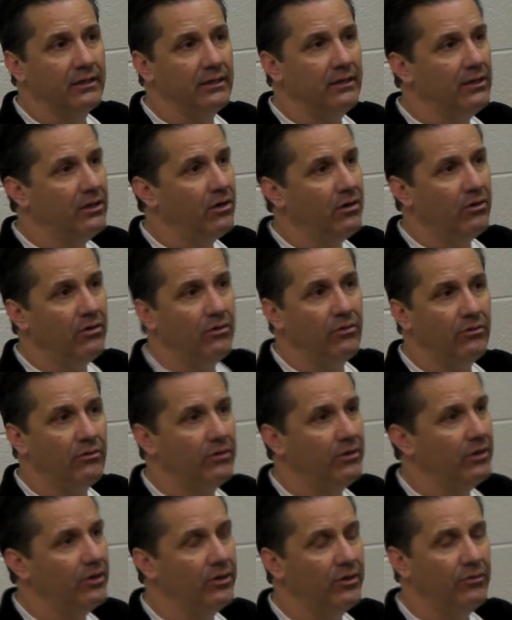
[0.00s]
you know,
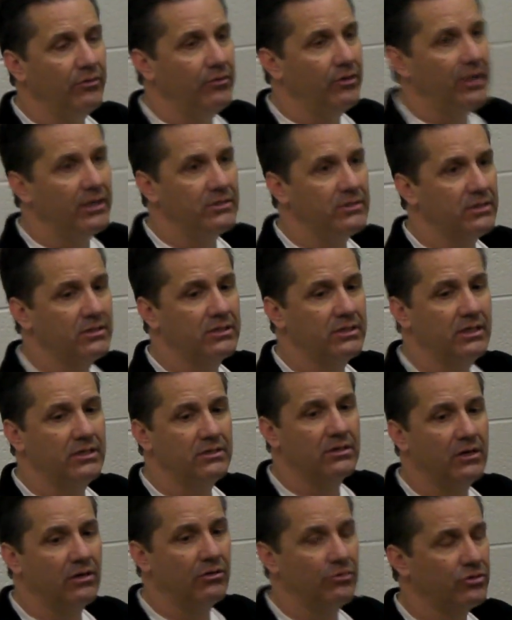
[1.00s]
as this
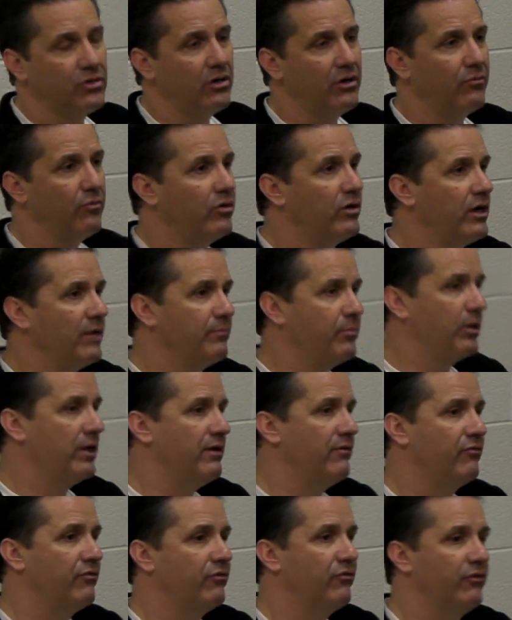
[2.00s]
season goes on, we're not
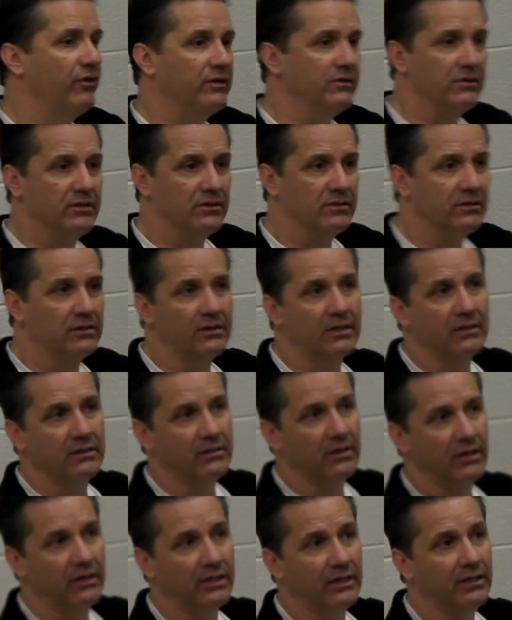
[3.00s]
playing for funsies in
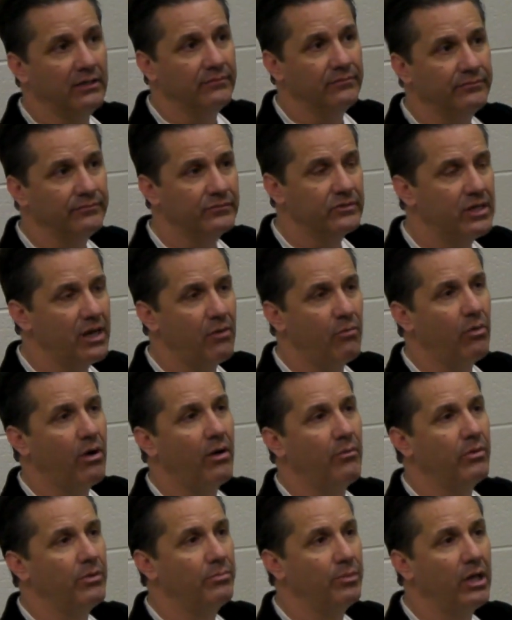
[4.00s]
Kentucky. It's not why
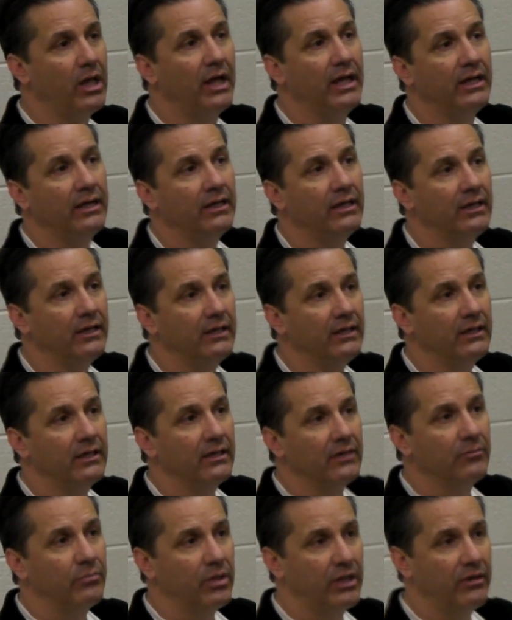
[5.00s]
we play.
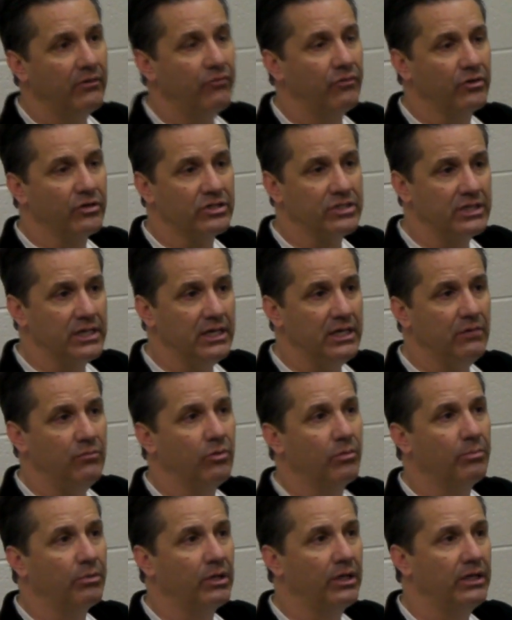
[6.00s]
We're playing for a seed,
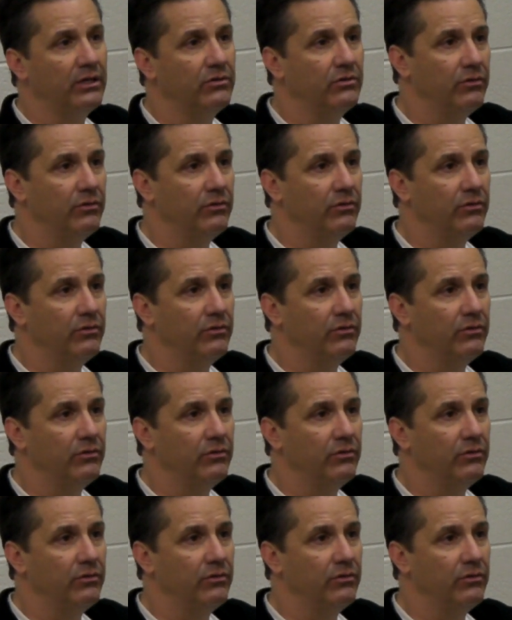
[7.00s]
we're playing to